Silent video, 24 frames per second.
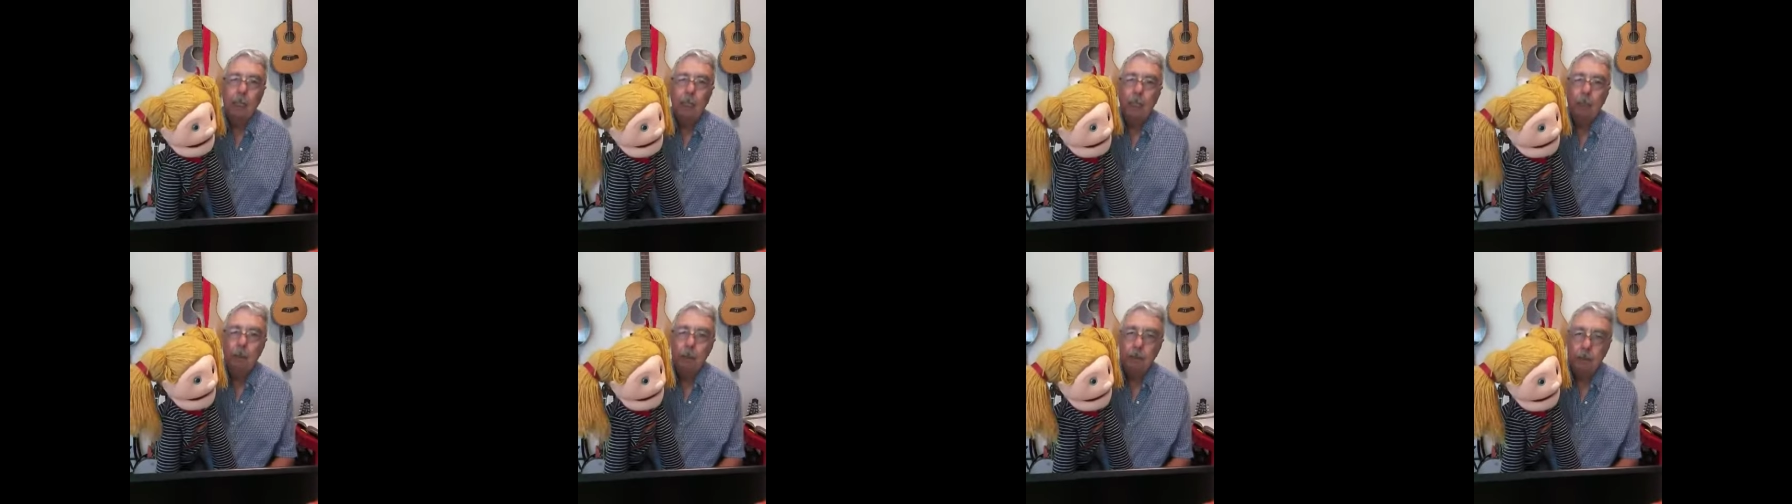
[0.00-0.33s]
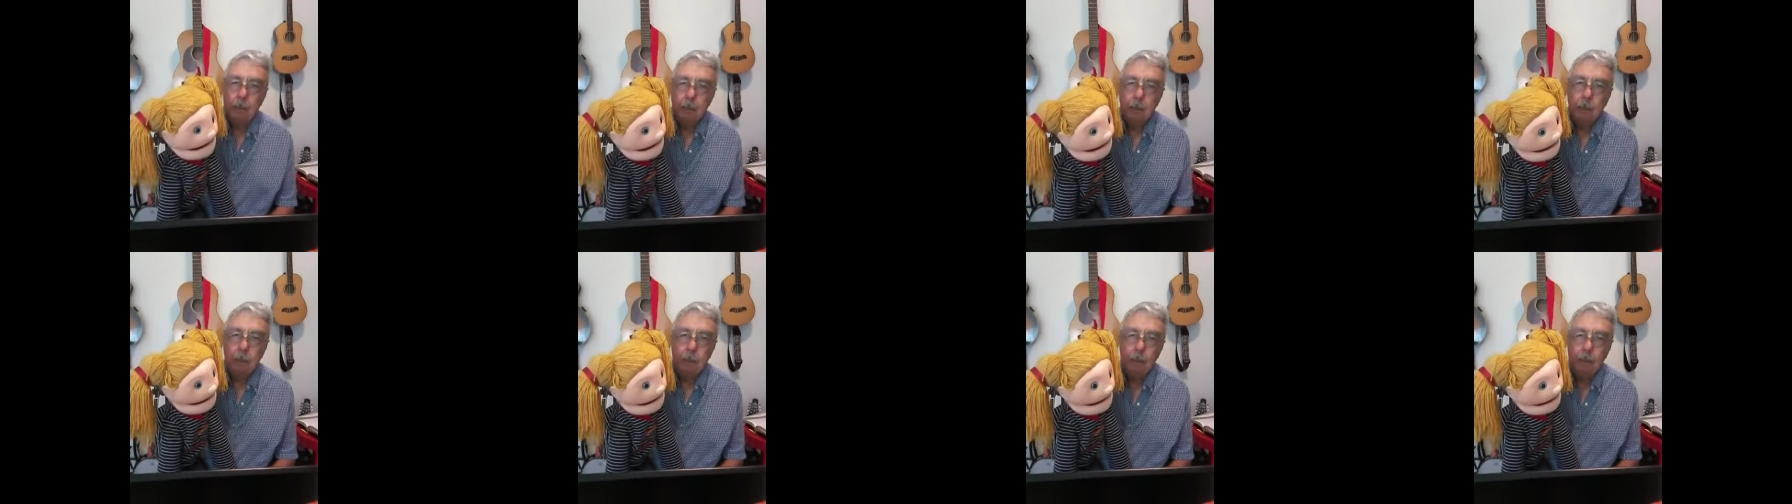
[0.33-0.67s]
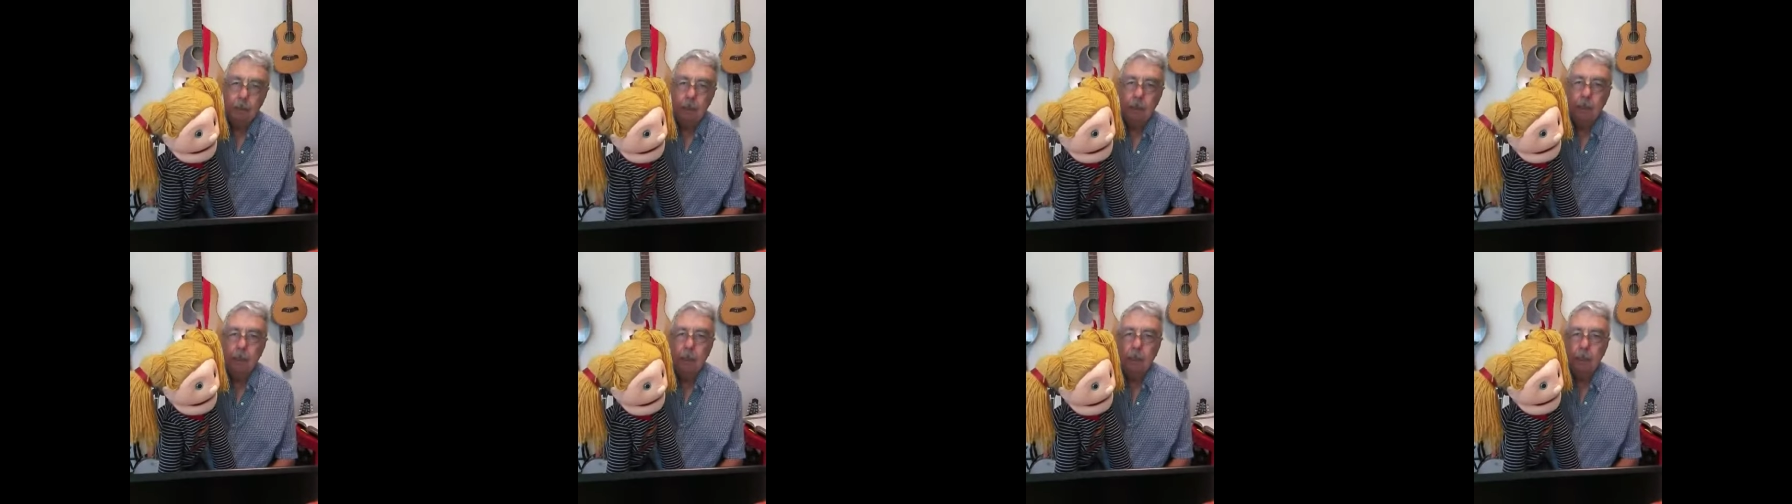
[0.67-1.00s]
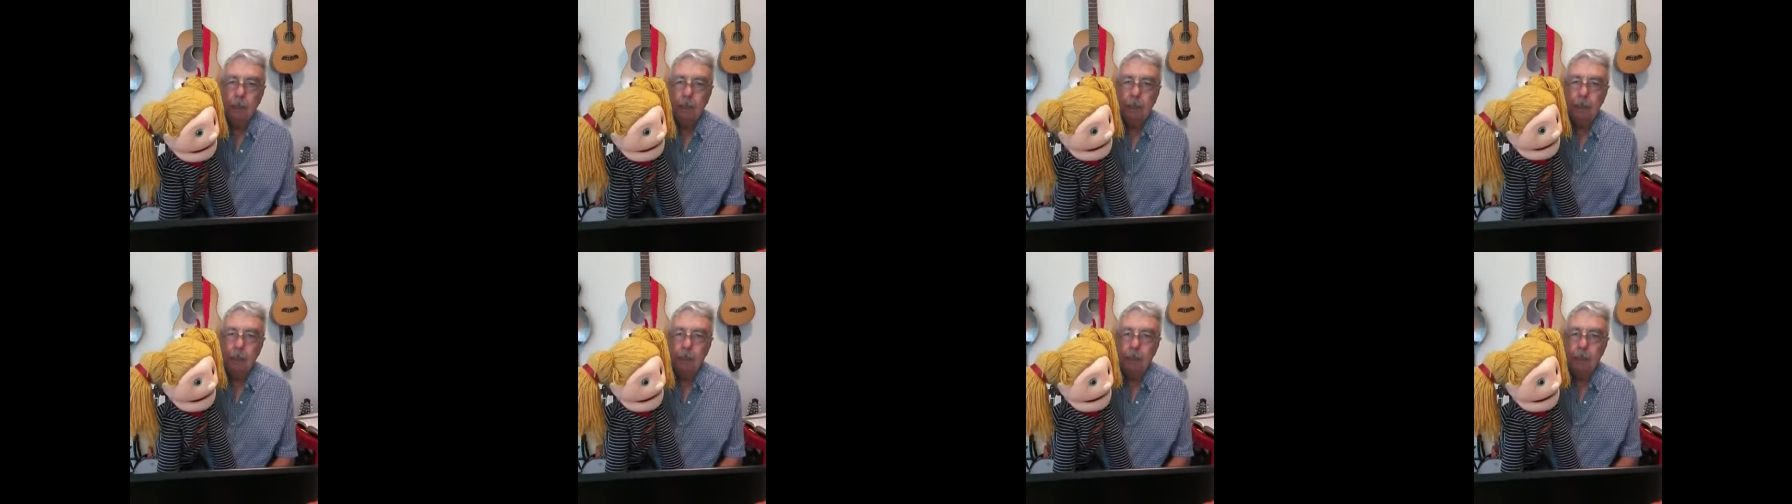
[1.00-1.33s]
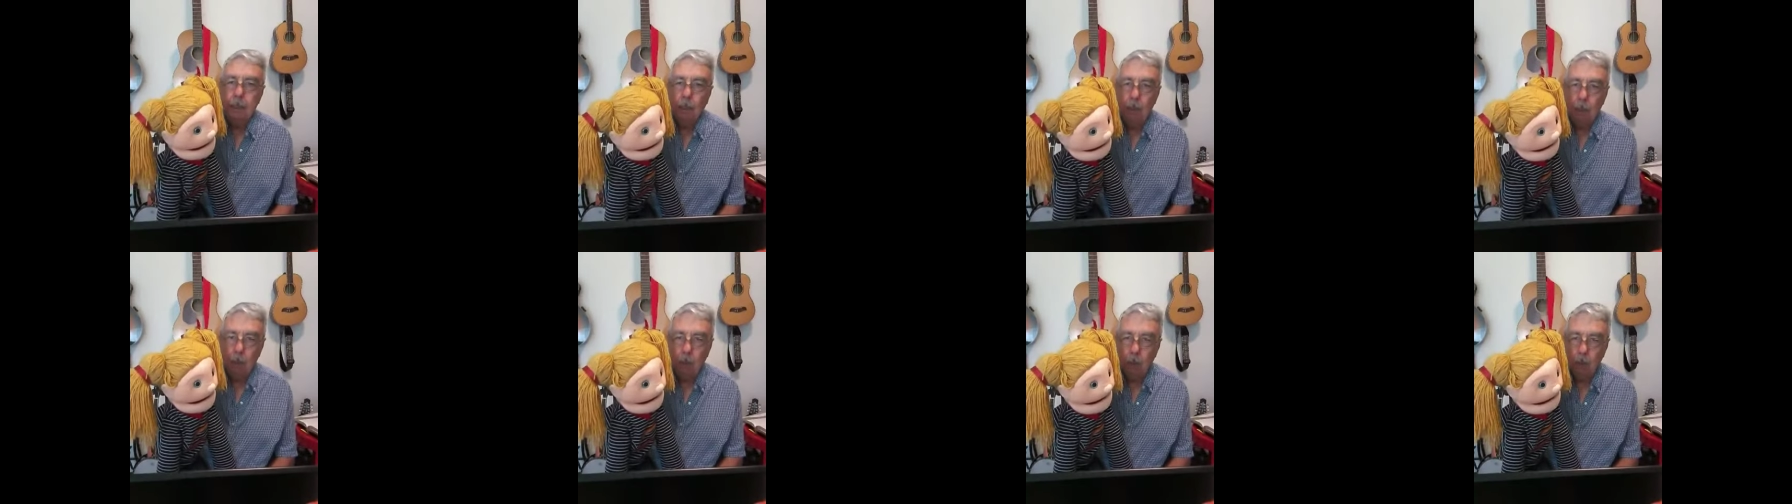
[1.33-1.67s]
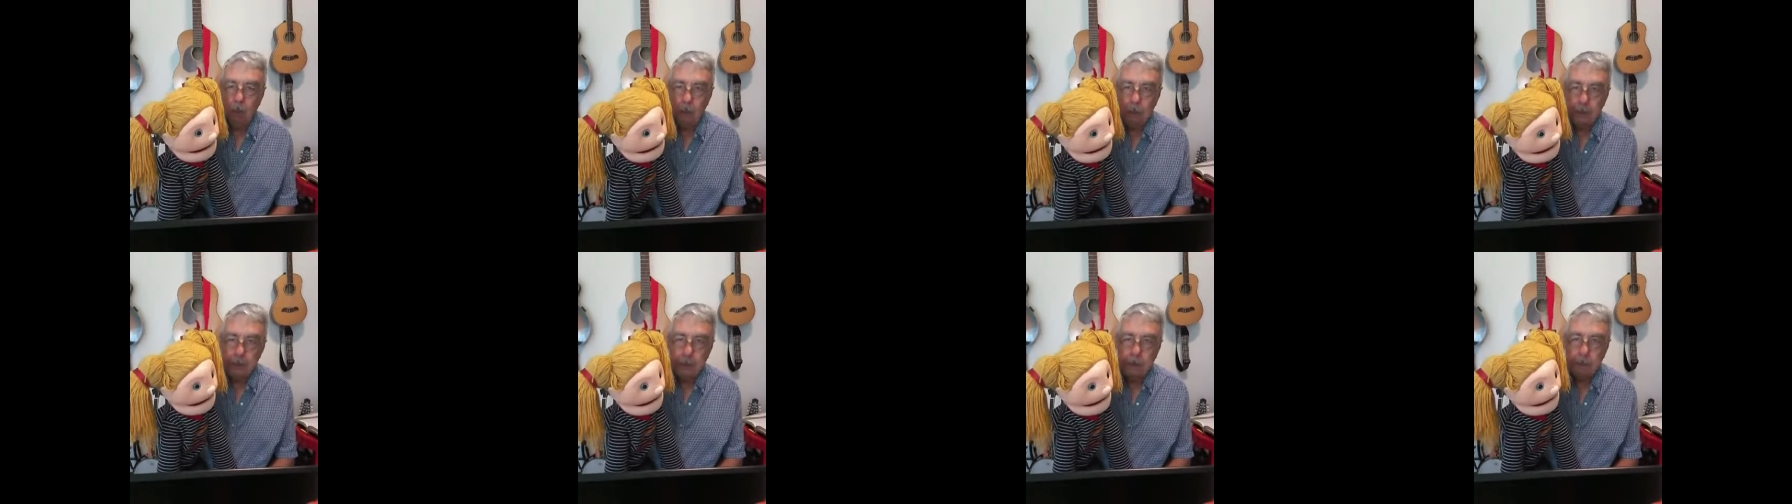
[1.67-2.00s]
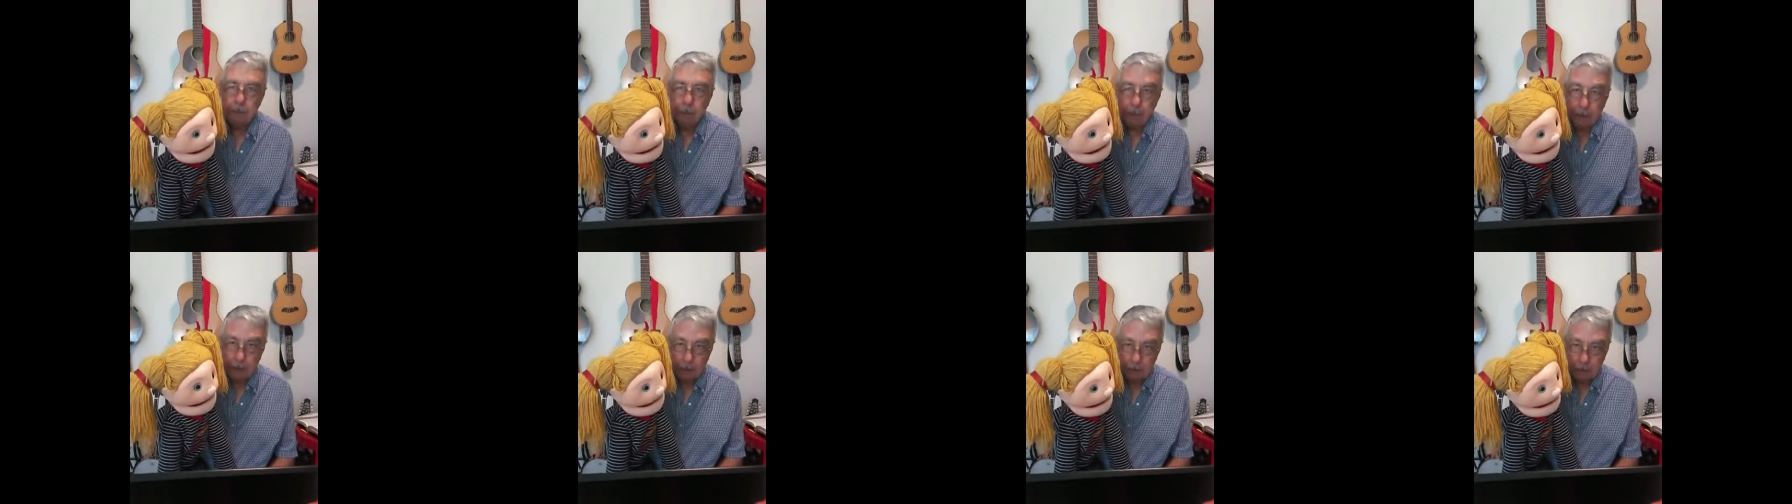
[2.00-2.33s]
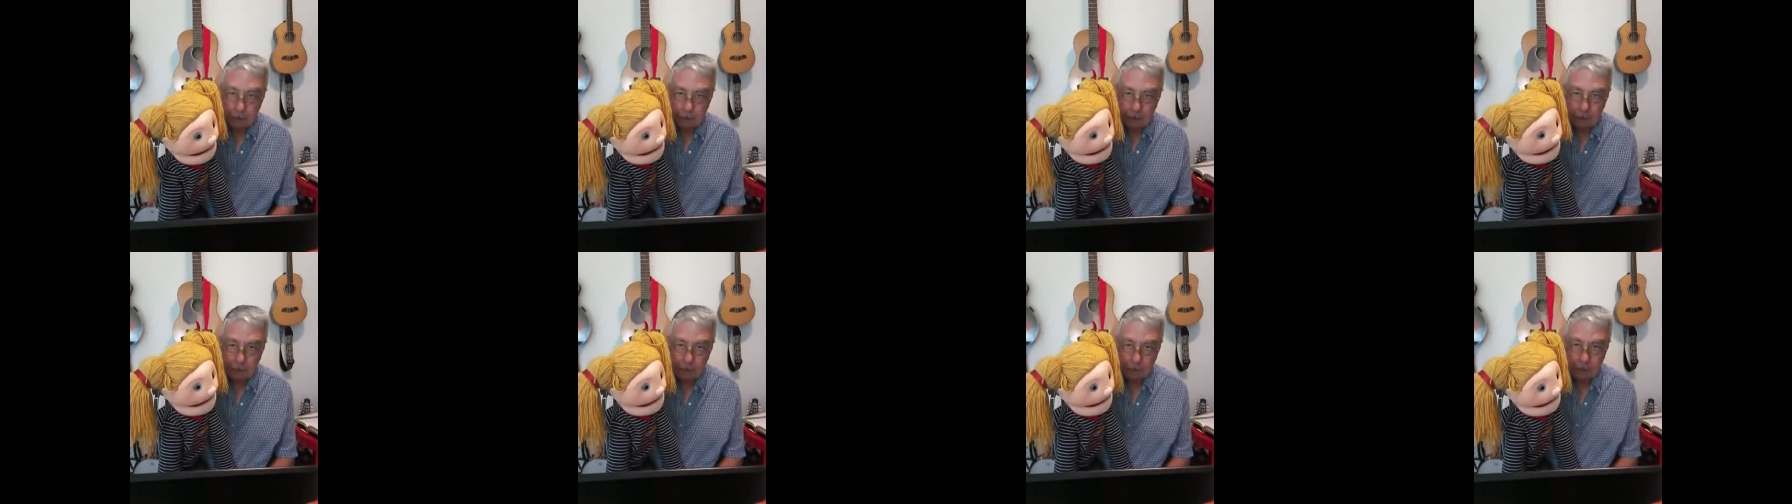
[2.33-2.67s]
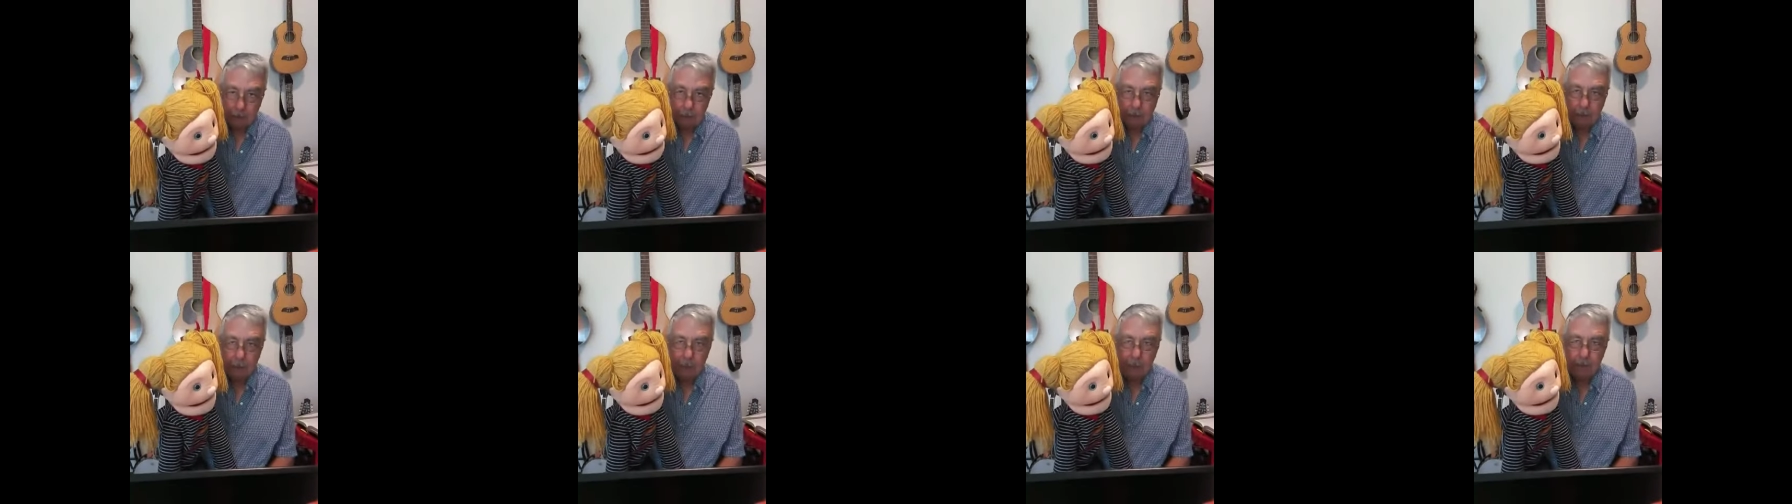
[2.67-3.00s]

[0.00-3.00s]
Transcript: It was about the Holy Spirit and